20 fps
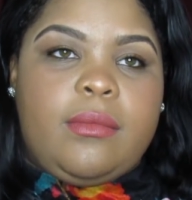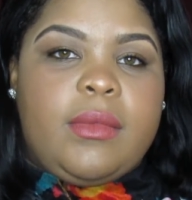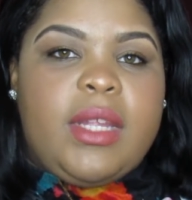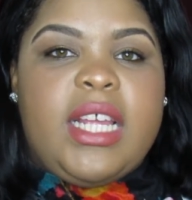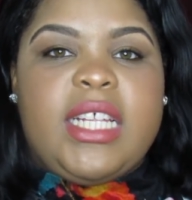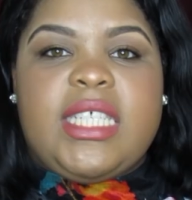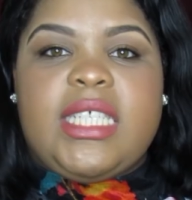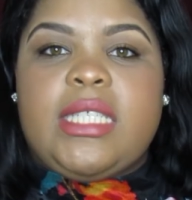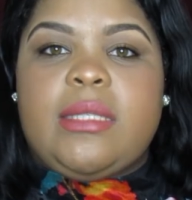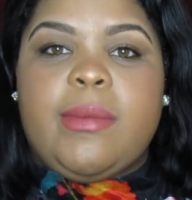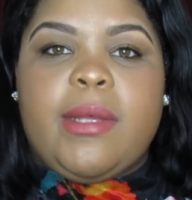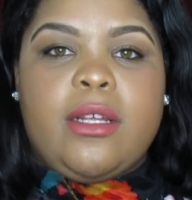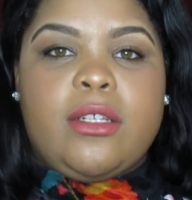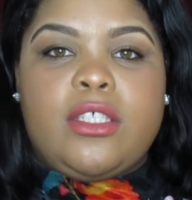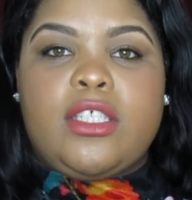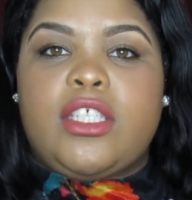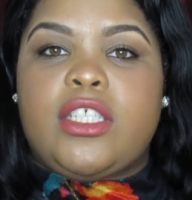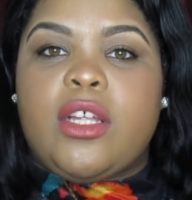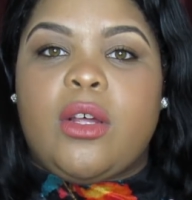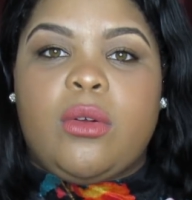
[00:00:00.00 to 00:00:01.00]
It
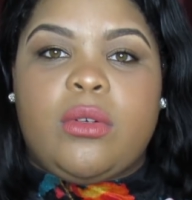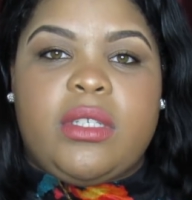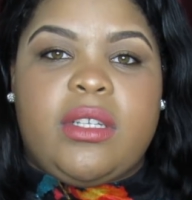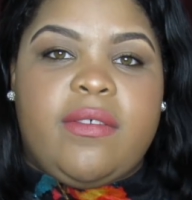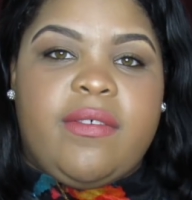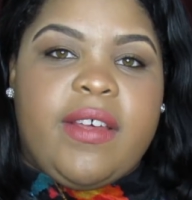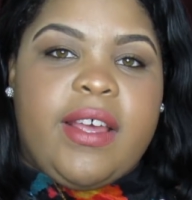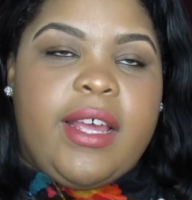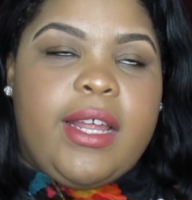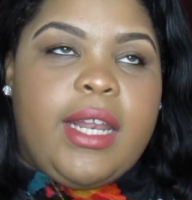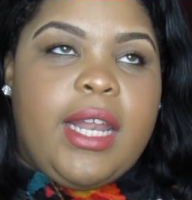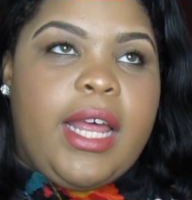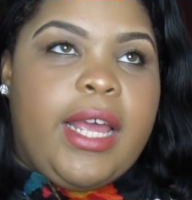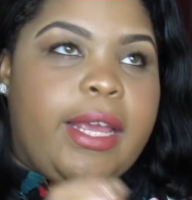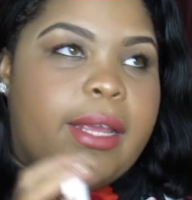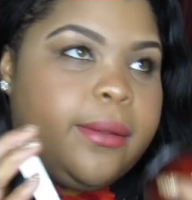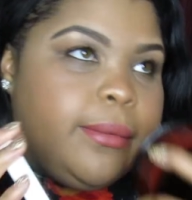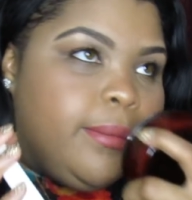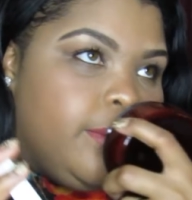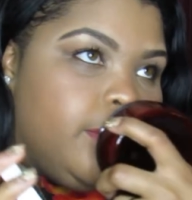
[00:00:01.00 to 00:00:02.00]
smells so divine.
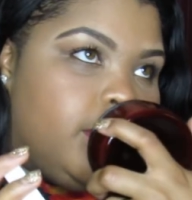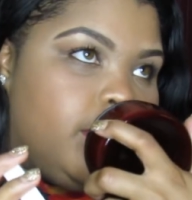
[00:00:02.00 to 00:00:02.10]
Like,